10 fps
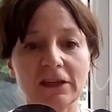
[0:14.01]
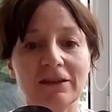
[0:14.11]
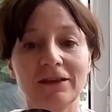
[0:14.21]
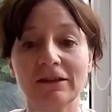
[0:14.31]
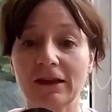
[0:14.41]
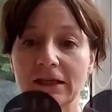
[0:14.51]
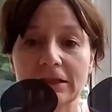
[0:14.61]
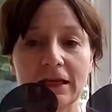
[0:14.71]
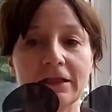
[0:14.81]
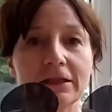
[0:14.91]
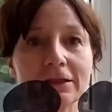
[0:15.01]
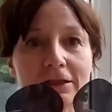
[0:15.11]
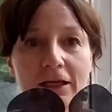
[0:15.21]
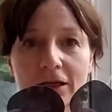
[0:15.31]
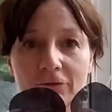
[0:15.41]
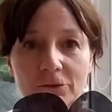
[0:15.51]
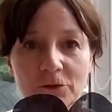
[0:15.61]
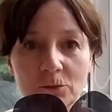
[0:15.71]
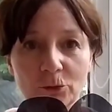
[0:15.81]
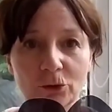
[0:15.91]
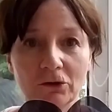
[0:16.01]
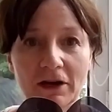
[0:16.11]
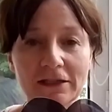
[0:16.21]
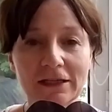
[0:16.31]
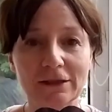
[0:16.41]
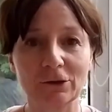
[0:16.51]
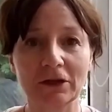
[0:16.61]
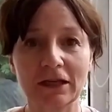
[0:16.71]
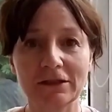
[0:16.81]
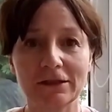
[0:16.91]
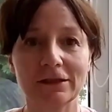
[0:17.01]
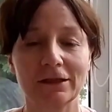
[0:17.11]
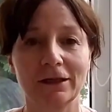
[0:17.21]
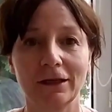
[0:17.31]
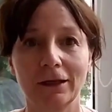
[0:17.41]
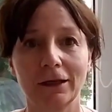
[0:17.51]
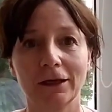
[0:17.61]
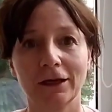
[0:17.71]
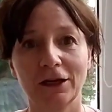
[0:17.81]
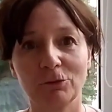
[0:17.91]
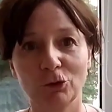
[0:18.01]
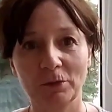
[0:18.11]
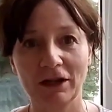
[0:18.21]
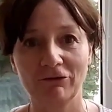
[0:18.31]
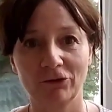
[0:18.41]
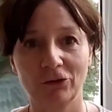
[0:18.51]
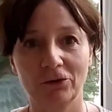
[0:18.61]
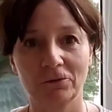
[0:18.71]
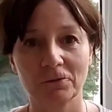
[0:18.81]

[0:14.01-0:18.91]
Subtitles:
in this case lenses taken from some polarizing sunglasses, and a mobile phone.